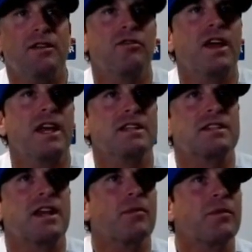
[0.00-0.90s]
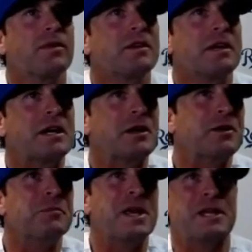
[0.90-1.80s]
The fans kept kind
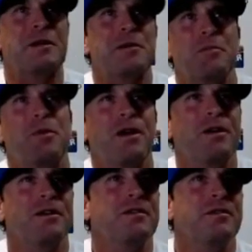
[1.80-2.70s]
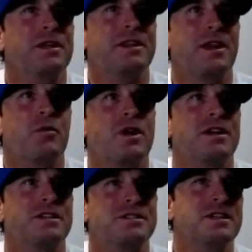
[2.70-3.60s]
of making it apparent what they
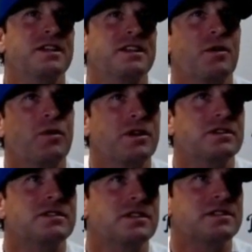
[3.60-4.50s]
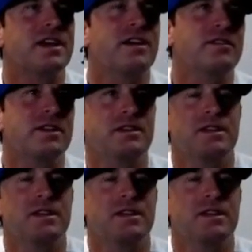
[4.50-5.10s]
wanted to see, and they wanted to see Salvi.